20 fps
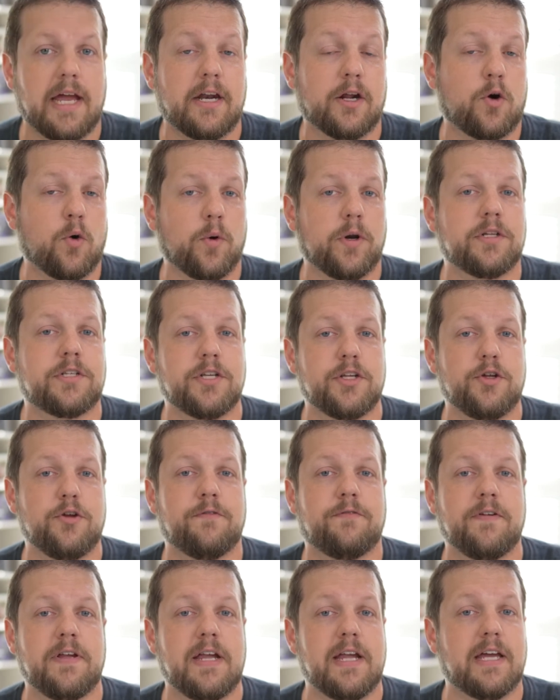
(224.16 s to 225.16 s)
And according to
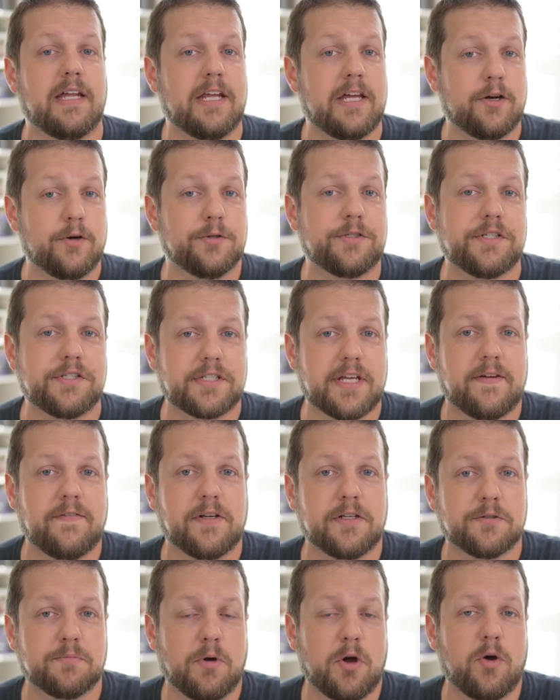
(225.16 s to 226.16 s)
Eufy, in energy
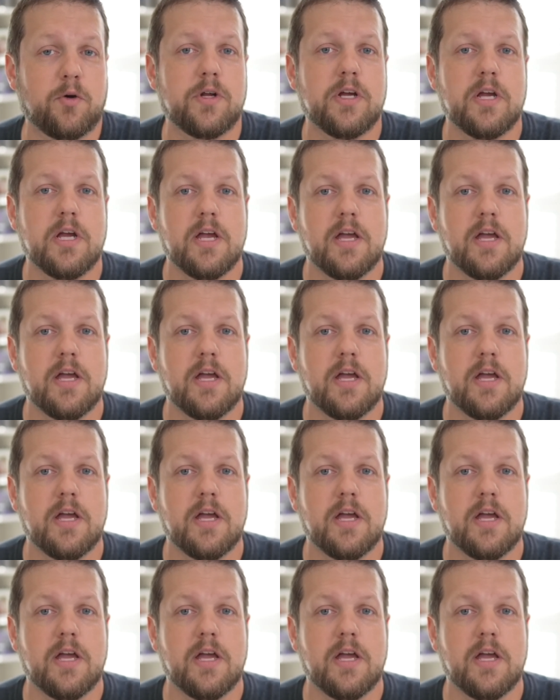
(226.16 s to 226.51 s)
savings mode,